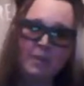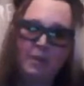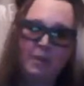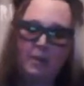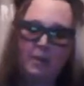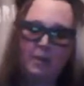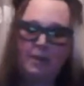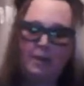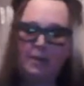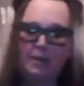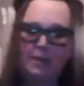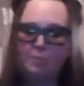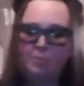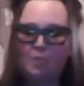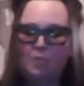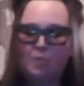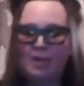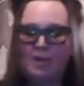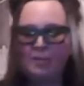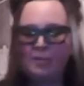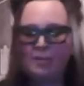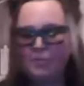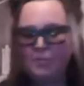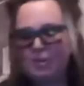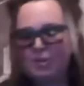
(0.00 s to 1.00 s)
uh,
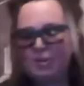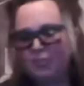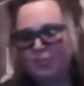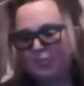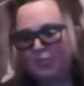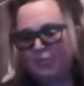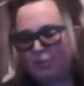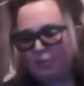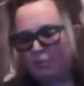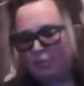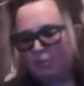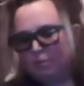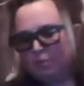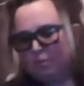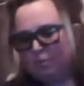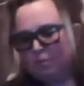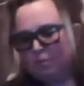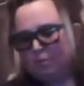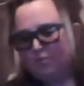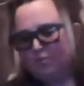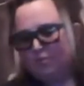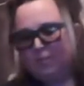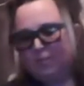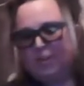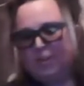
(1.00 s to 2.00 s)
Breckenridge
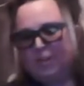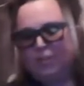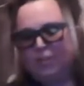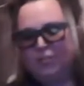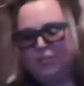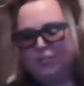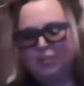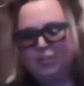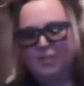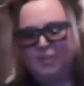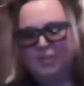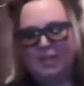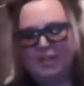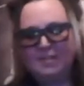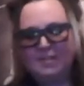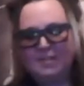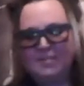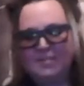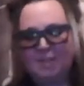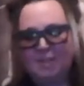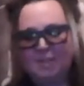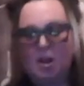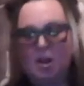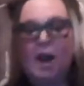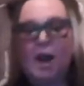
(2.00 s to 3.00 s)
finish, and that
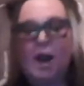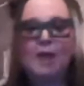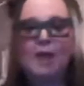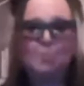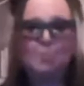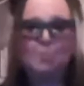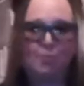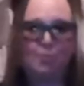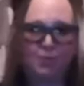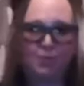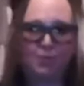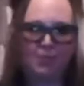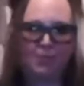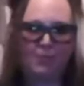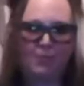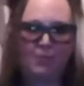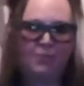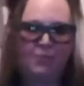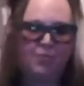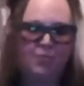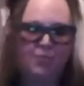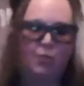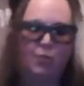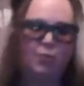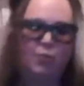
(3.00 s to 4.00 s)
is our high proof.
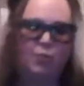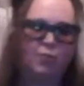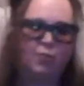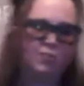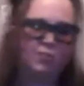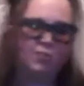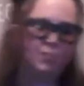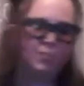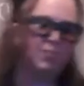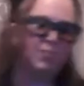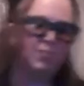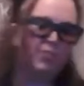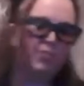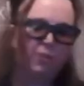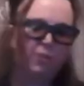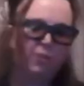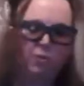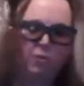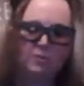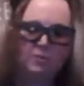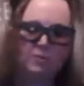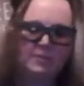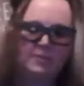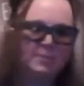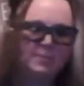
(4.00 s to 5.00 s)
So those were
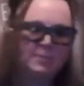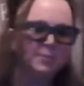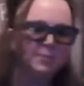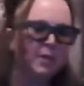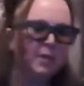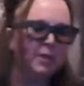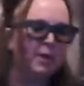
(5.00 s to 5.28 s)
soaked.